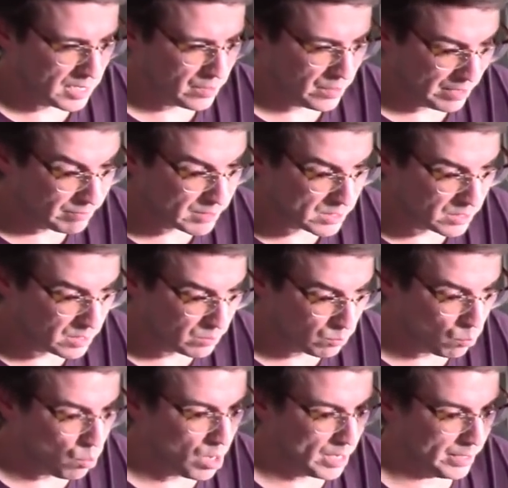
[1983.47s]
They've
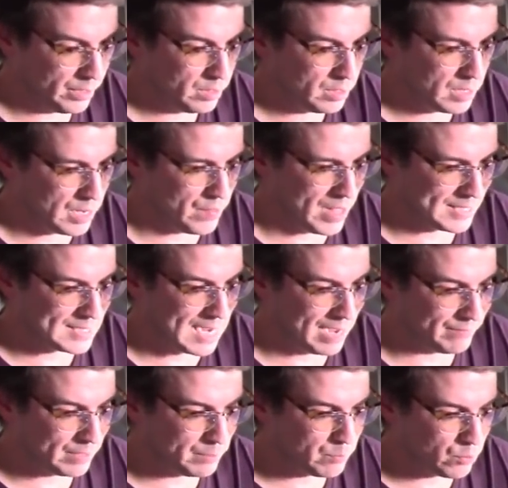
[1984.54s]
listed one, and that's
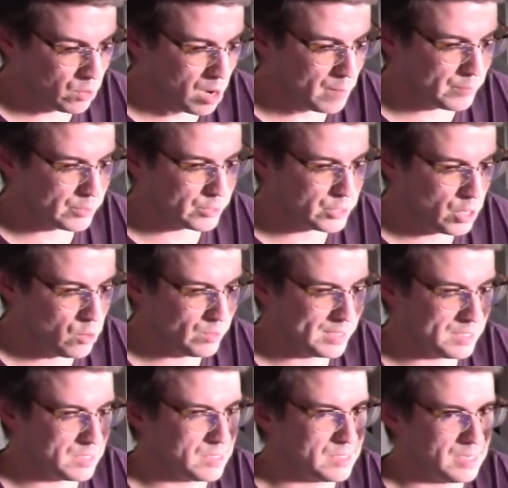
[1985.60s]
having proper
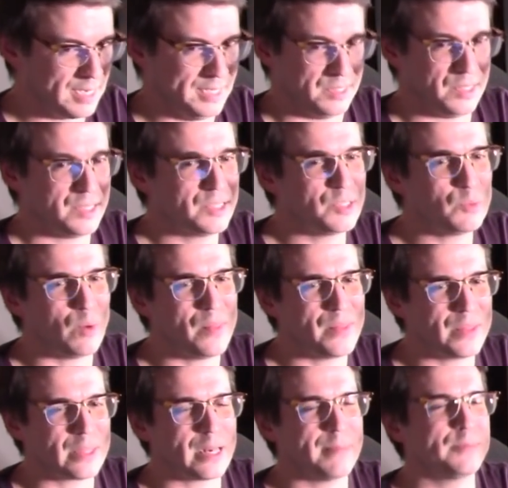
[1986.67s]
tokens and dice. This is one
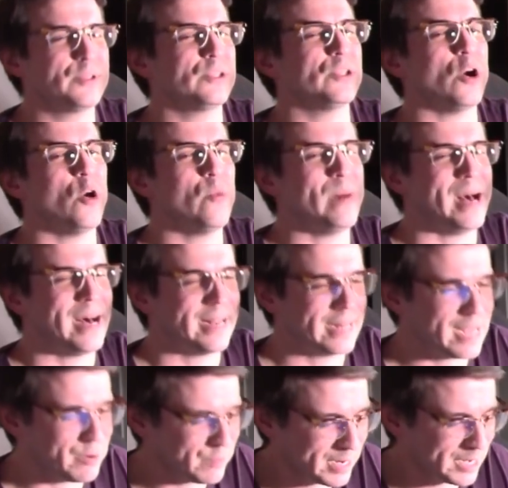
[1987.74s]
thing that I'm so bad
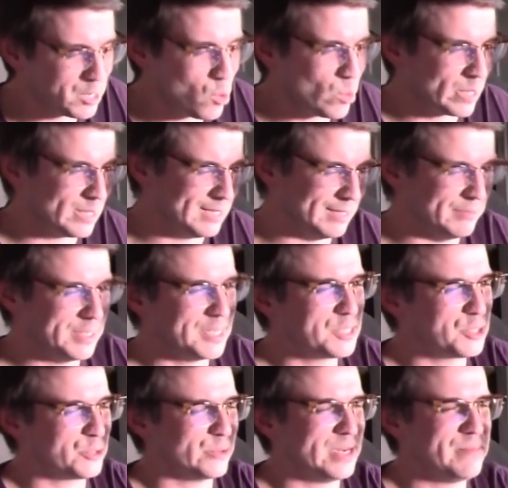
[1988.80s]
at when I go on Olivia's
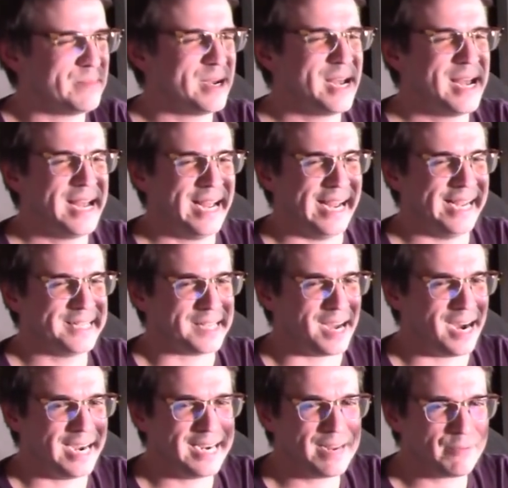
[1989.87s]
stream, is
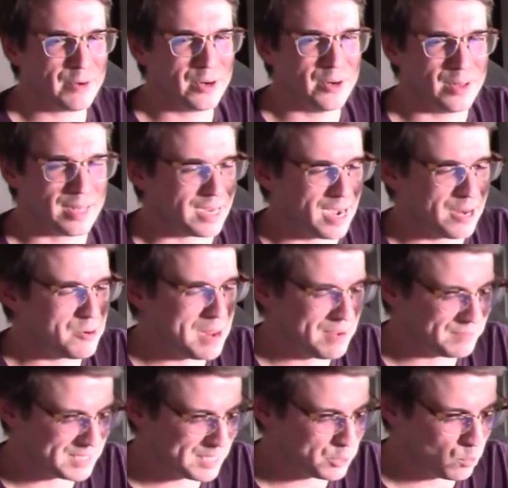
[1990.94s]
I don't
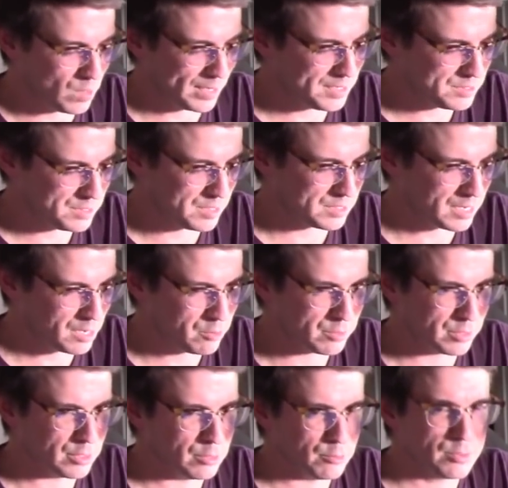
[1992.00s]
have D20s because I
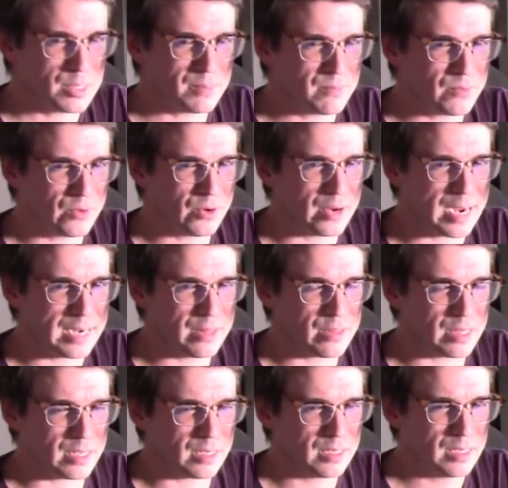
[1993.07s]
don't use them for
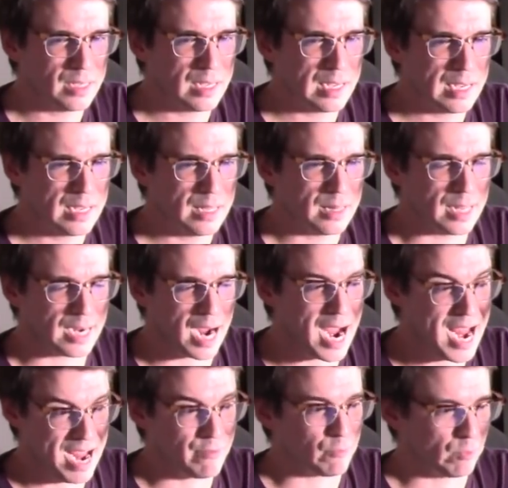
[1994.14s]
anything. Like,
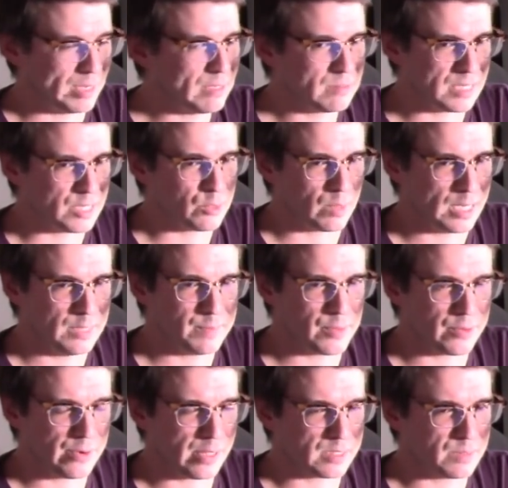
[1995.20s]
I have real D20s, but
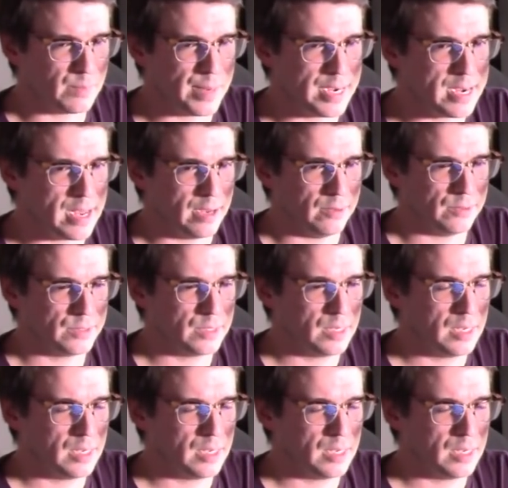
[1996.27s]
they're not spin downs.